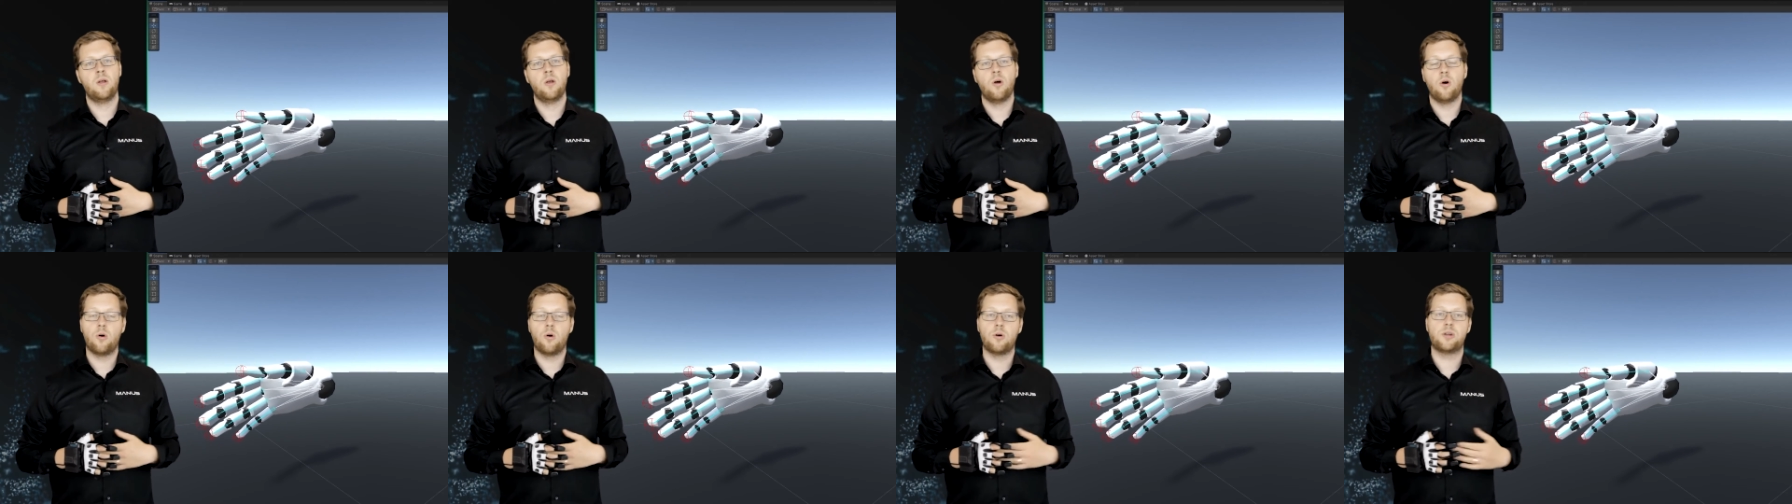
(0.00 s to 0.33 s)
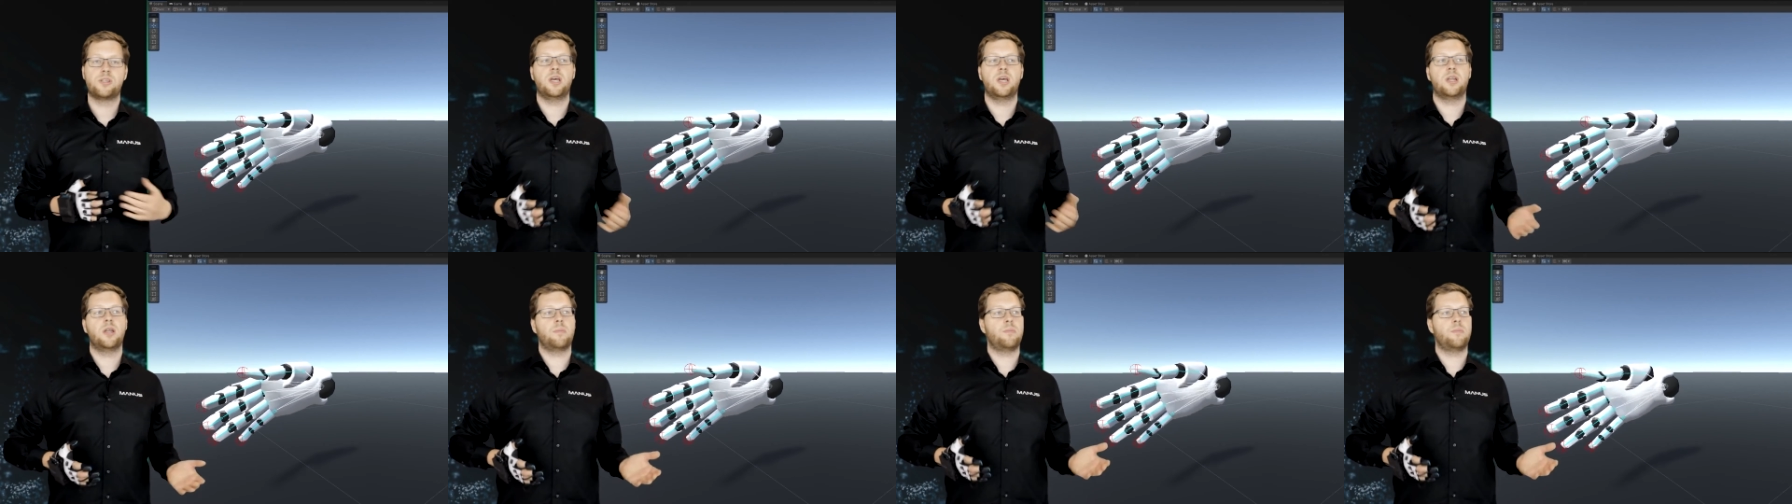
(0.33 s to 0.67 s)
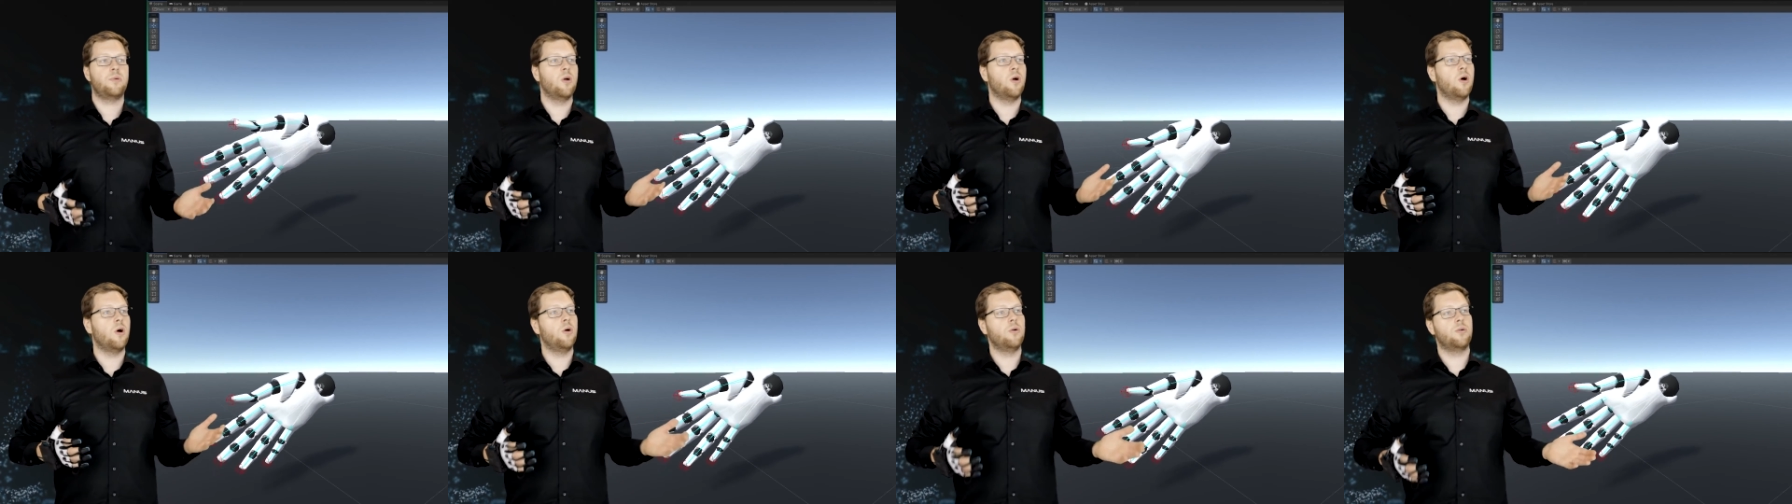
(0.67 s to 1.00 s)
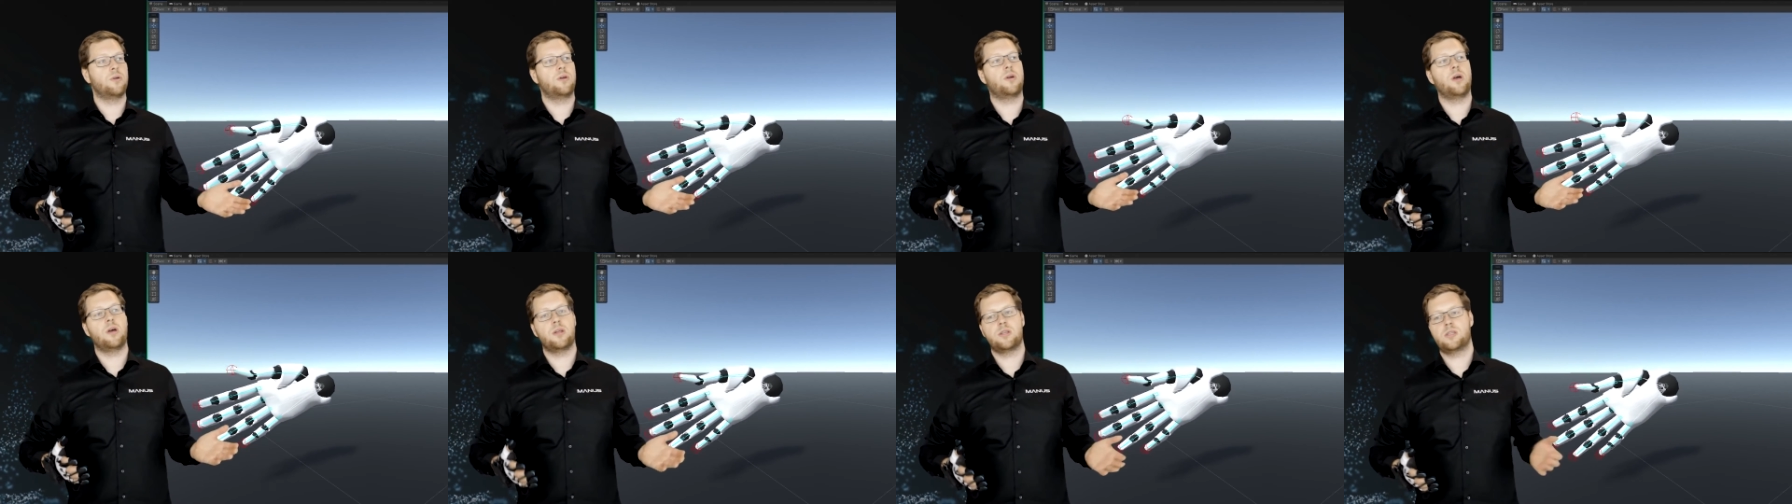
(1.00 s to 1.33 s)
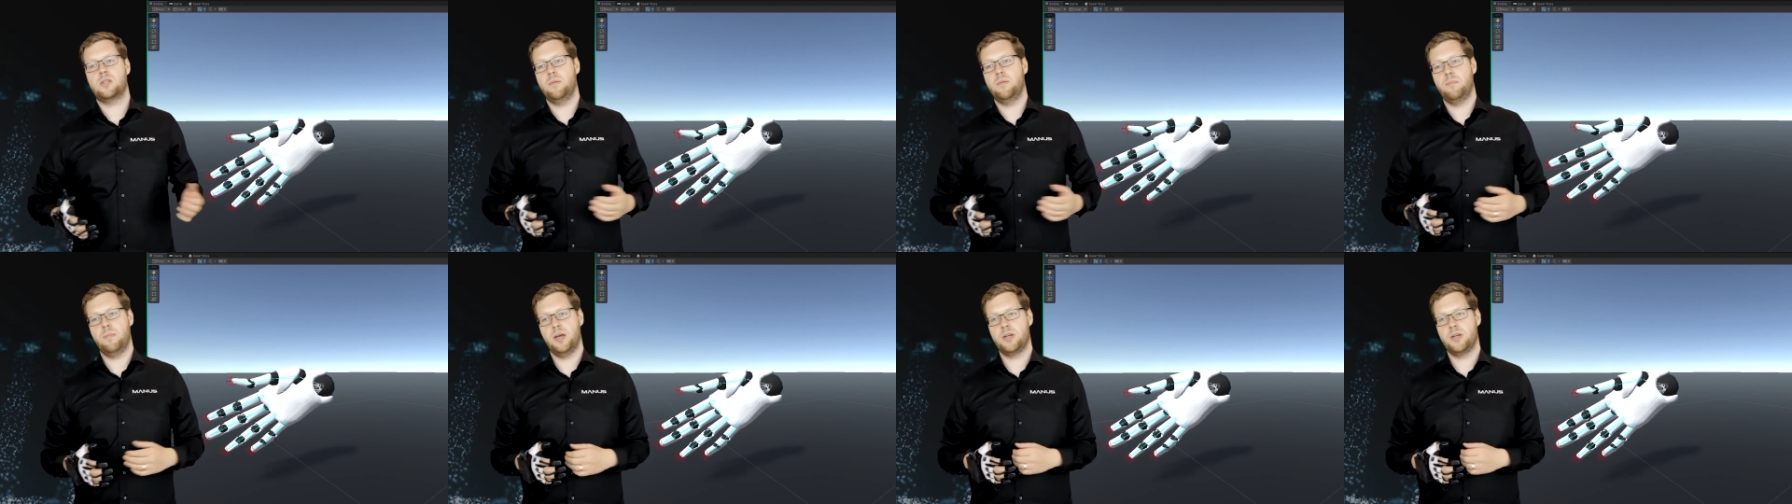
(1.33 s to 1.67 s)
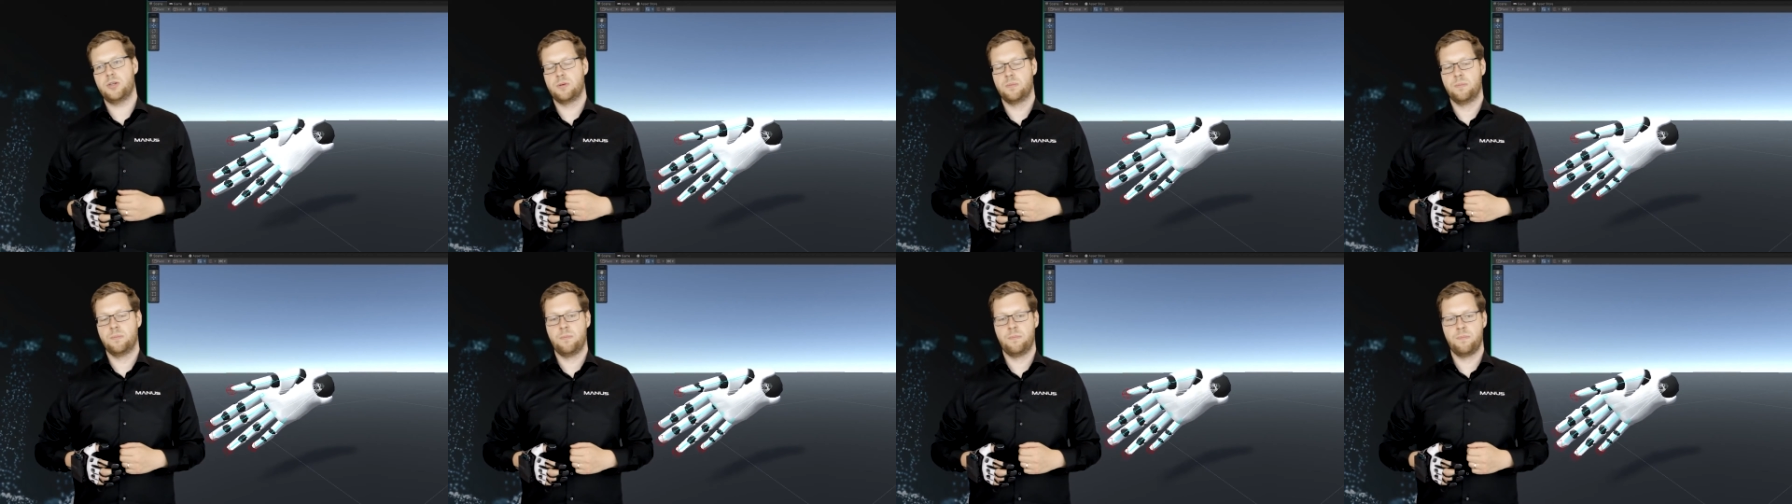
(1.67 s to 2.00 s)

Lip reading: or set up your own custom mesh.